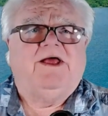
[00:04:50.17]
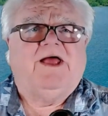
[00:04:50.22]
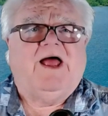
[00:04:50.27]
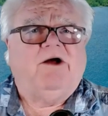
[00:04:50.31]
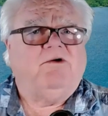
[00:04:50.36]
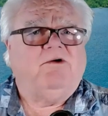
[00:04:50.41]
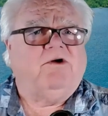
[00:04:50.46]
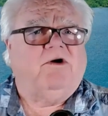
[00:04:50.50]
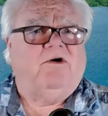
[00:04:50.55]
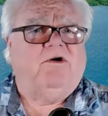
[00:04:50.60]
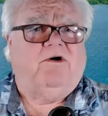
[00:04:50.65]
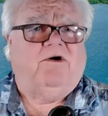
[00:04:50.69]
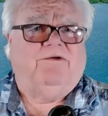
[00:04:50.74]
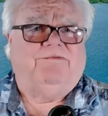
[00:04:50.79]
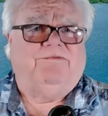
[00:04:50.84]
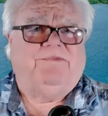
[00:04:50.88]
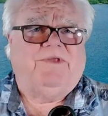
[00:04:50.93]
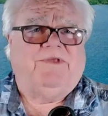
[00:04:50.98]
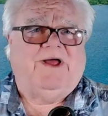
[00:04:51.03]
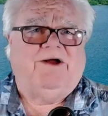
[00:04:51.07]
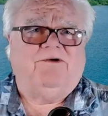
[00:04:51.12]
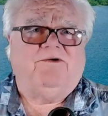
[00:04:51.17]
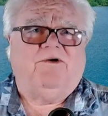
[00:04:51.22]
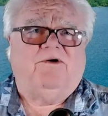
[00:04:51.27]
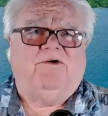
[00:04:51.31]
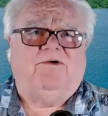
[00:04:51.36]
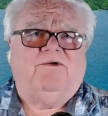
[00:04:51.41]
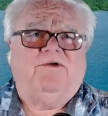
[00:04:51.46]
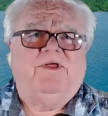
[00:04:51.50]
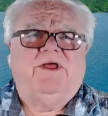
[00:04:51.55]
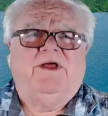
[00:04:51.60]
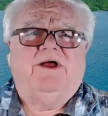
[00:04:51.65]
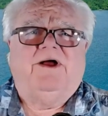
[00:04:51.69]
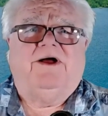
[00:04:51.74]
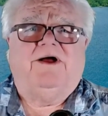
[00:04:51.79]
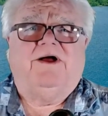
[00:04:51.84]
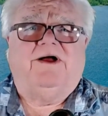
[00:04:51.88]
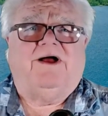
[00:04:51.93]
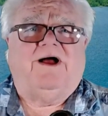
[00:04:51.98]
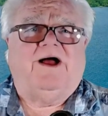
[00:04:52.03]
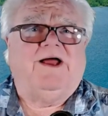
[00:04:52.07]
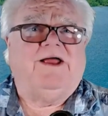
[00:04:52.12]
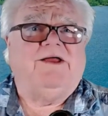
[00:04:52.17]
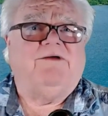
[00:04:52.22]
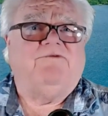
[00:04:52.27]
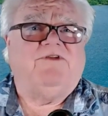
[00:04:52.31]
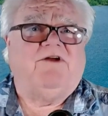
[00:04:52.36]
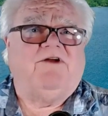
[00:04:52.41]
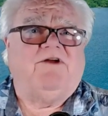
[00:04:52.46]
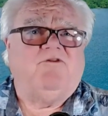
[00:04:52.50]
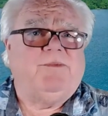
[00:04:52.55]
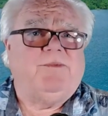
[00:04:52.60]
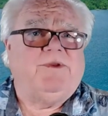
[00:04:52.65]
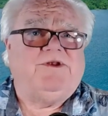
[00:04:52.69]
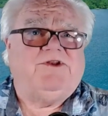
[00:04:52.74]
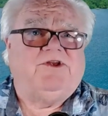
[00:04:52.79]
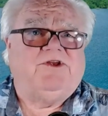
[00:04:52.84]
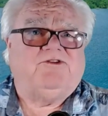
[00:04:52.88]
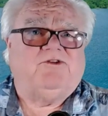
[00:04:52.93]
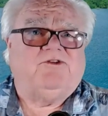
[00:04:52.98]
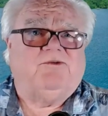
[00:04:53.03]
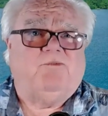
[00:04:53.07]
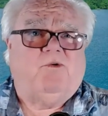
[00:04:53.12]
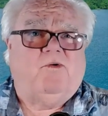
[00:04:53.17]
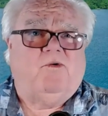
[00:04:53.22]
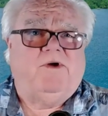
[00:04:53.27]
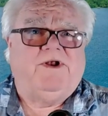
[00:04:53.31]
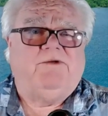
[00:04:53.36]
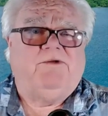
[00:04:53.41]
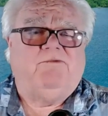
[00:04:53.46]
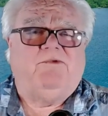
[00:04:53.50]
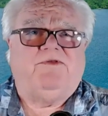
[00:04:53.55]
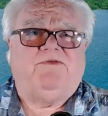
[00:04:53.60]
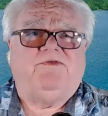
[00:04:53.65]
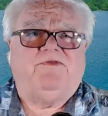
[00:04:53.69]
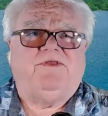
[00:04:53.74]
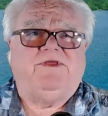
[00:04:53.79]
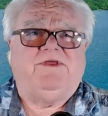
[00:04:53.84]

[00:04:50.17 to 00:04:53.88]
Alcohol. I have never been disappointed with